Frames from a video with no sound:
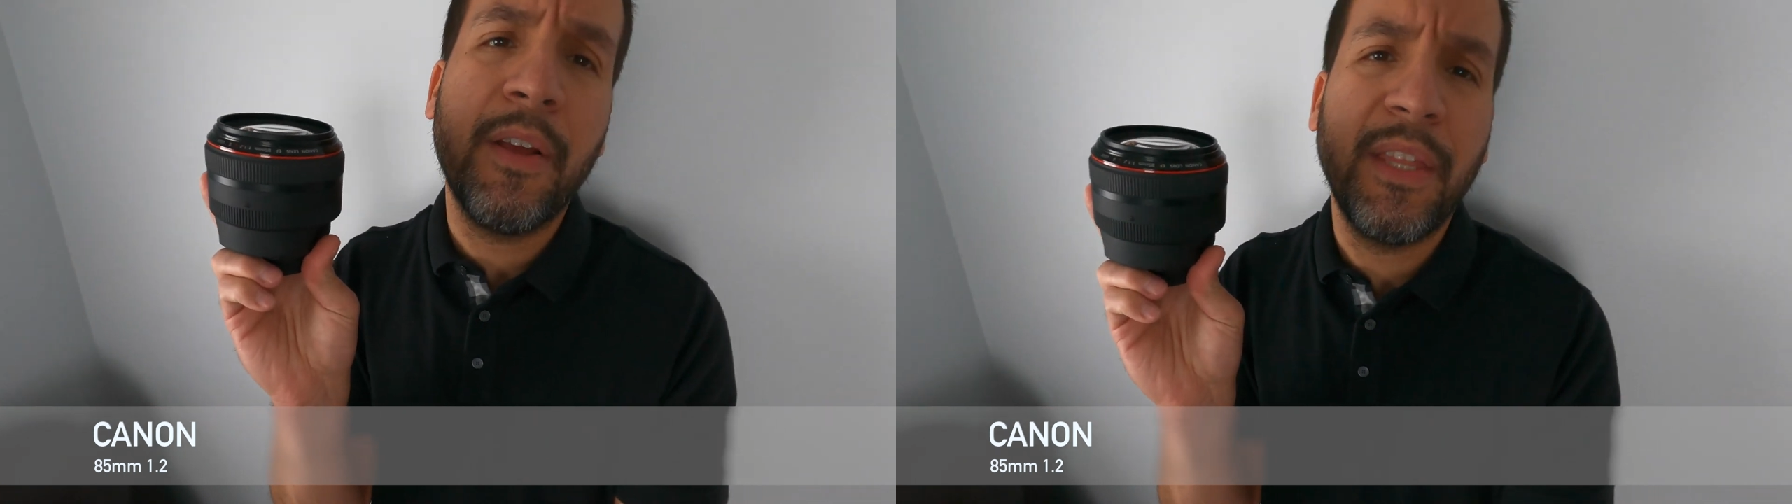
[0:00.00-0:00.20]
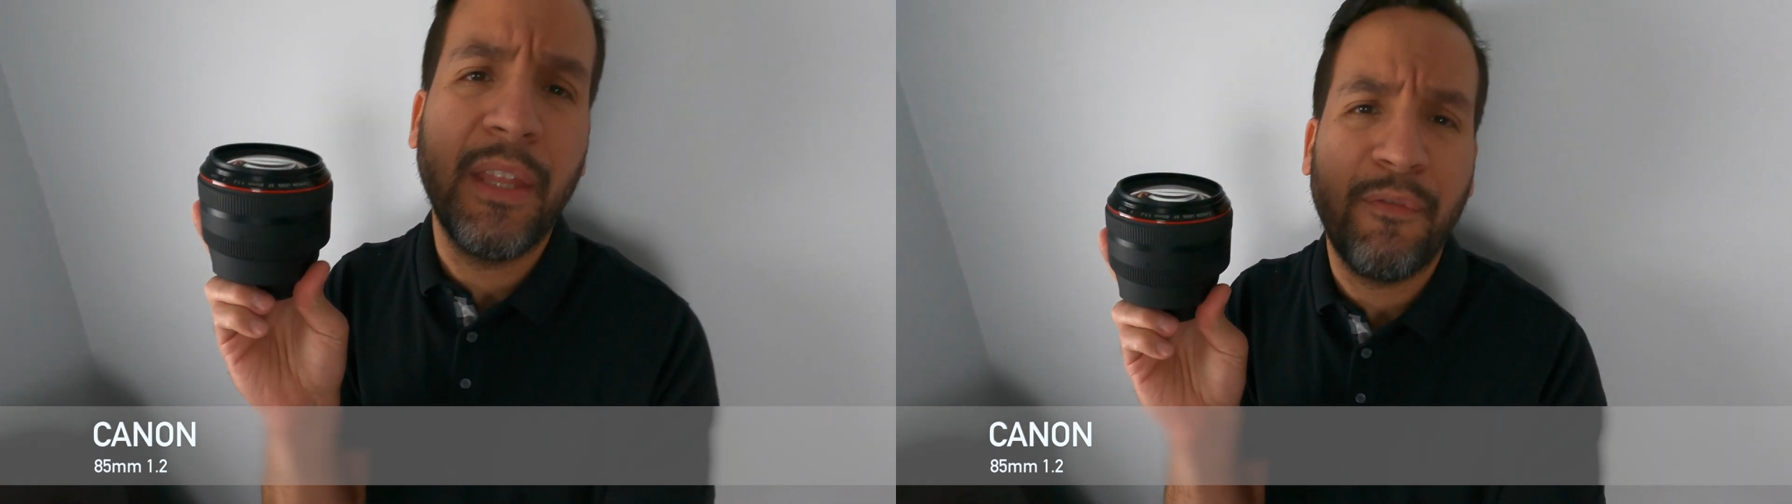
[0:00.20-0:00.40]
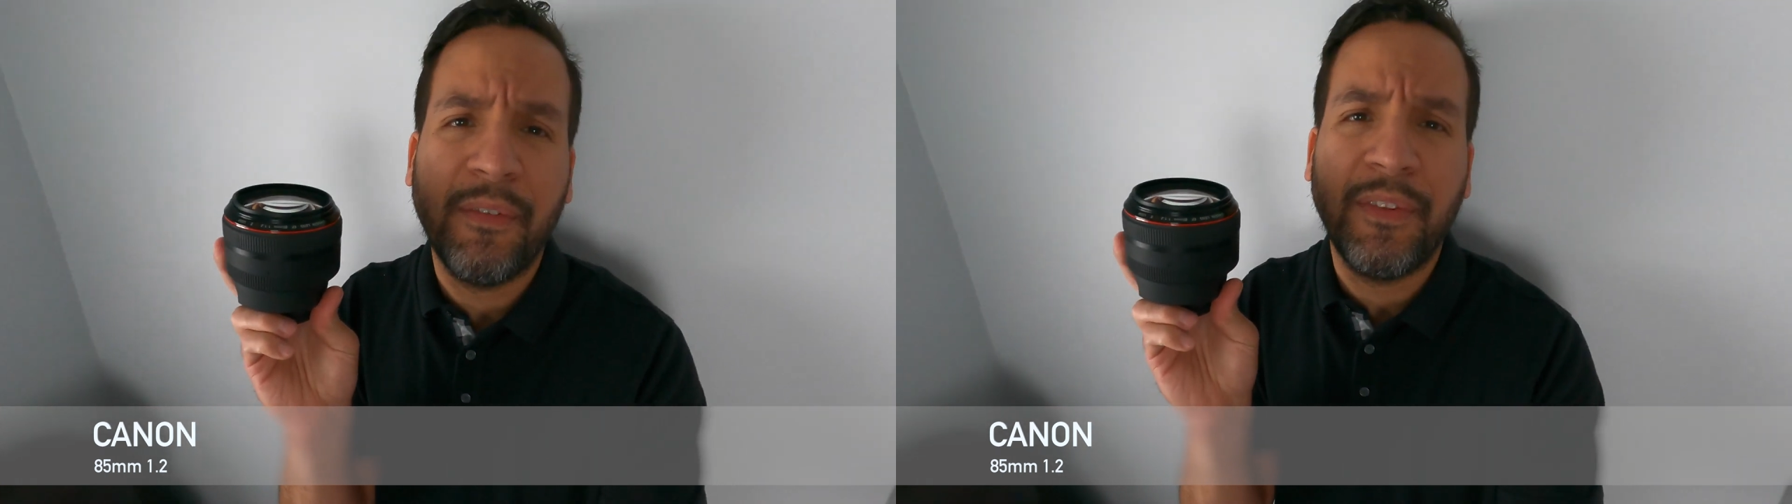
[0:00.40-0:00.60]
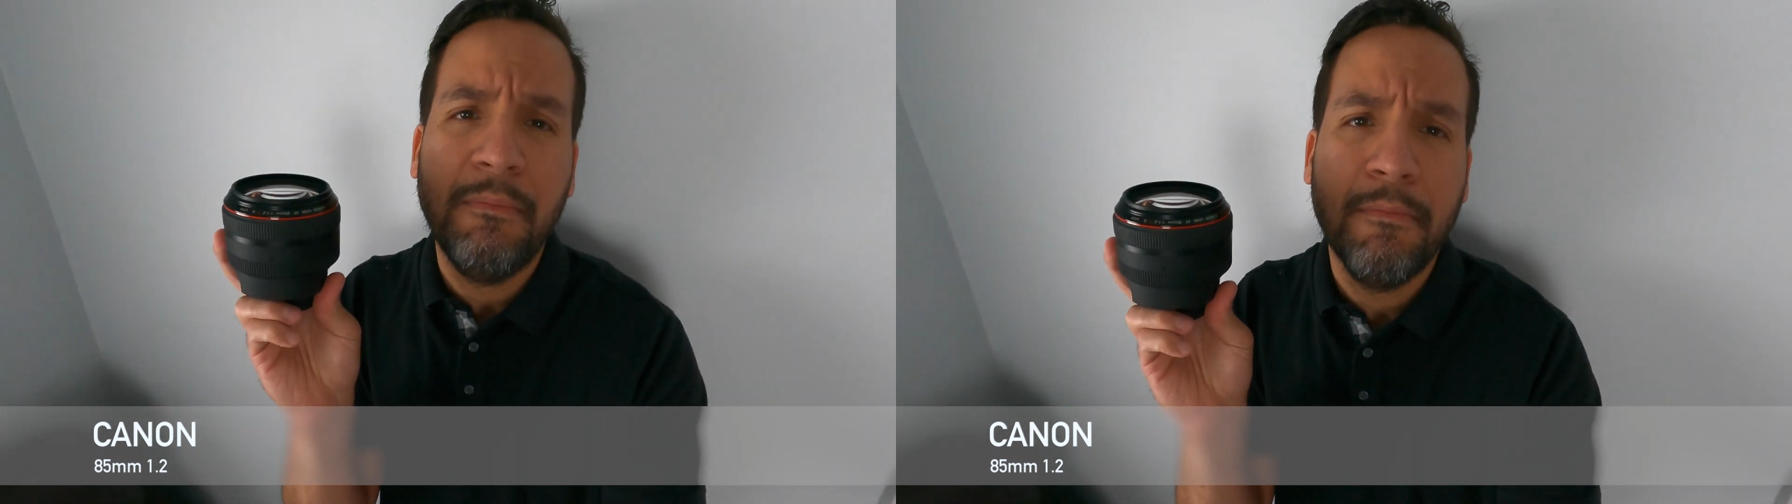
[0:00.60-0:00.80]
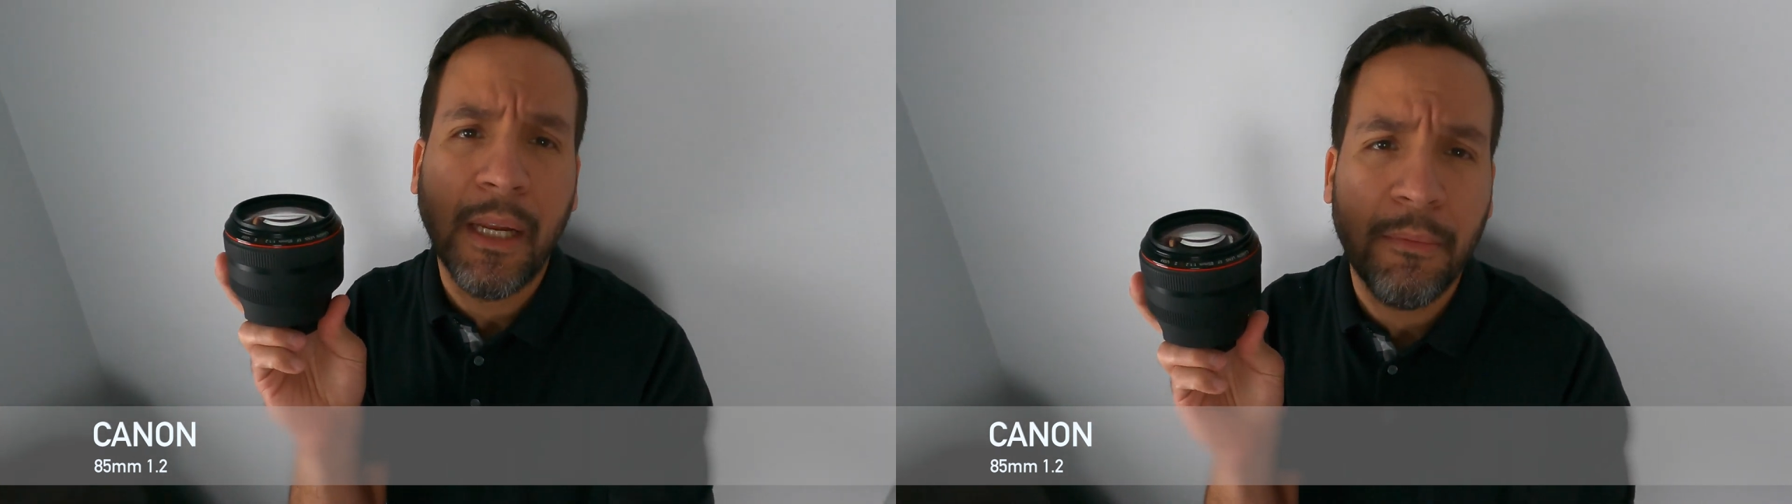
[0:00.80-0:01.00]
than the
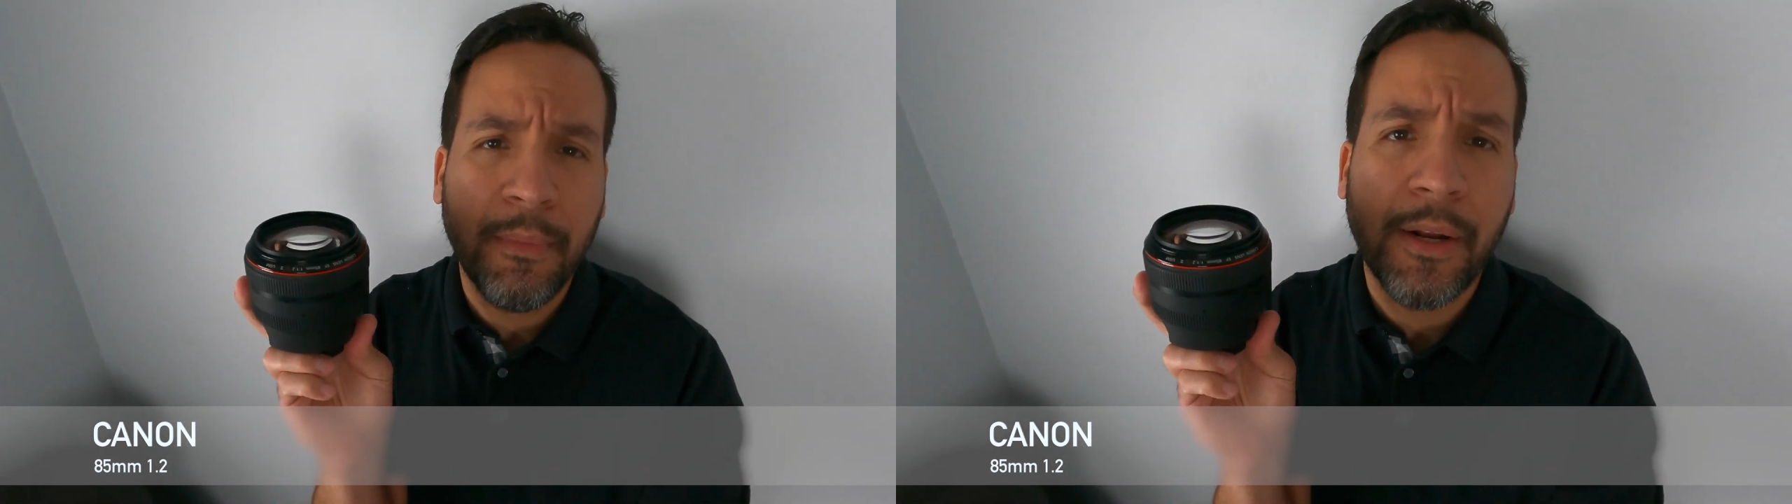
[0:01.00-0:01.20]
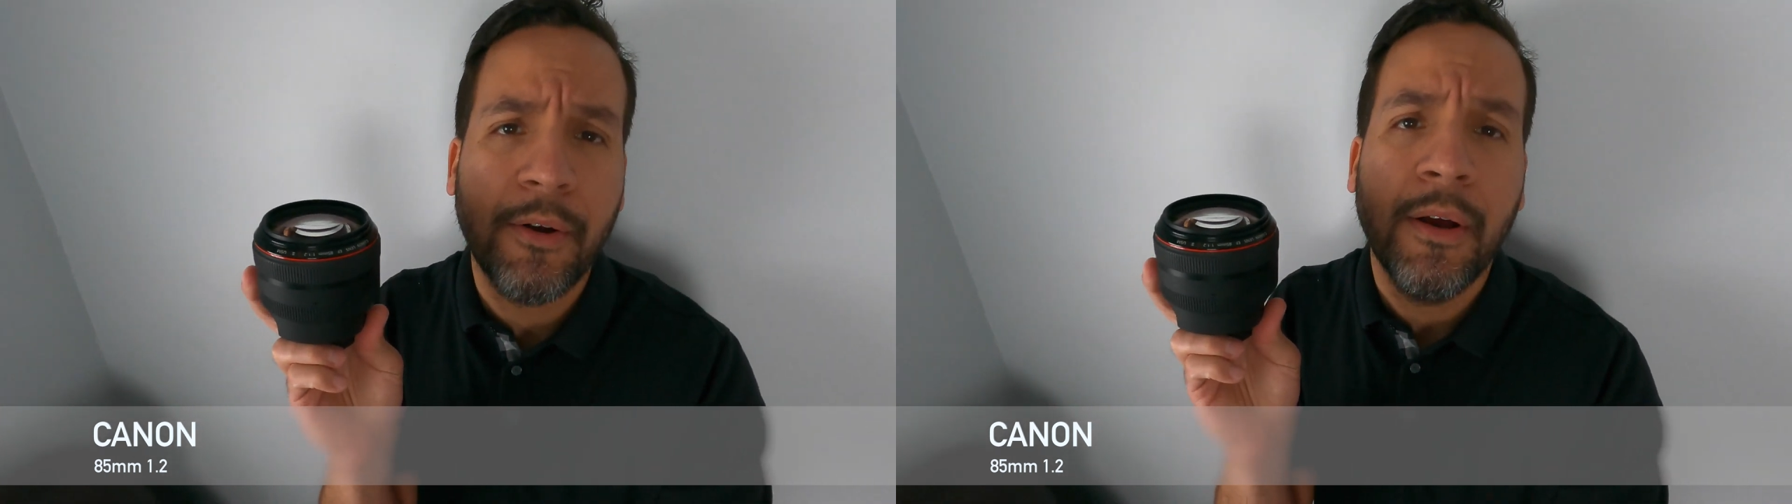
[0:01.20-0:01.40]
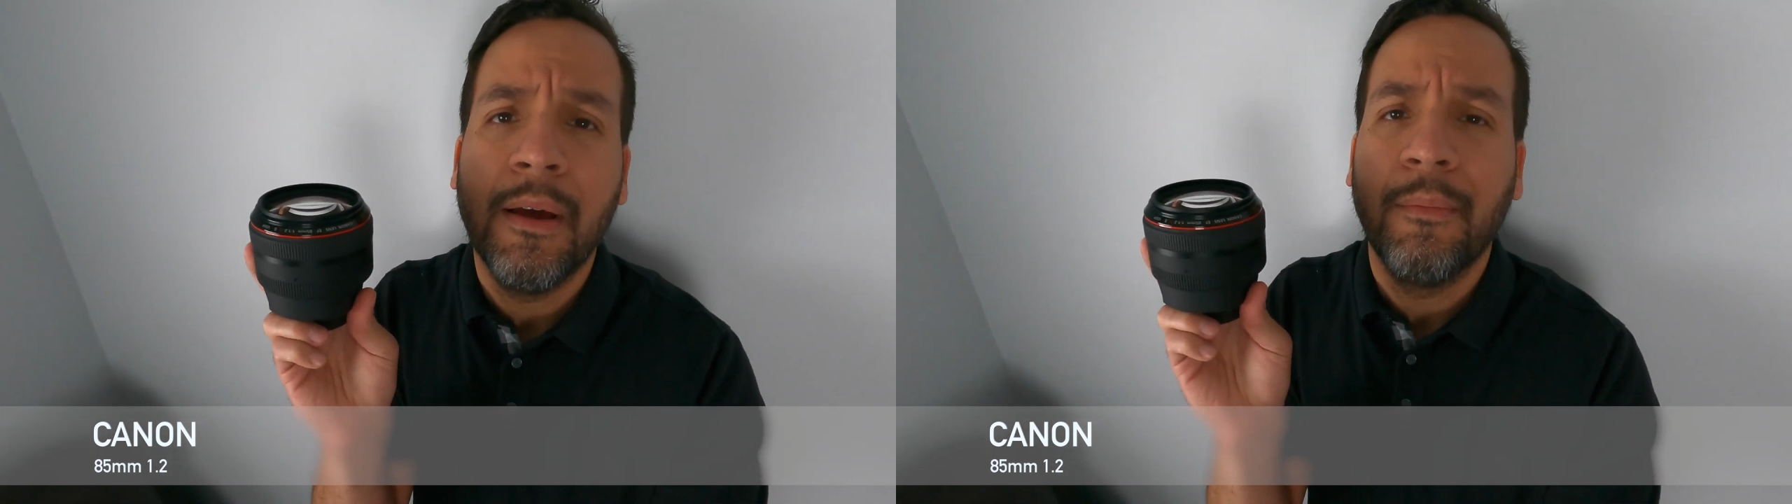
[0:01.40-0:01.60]
50mm,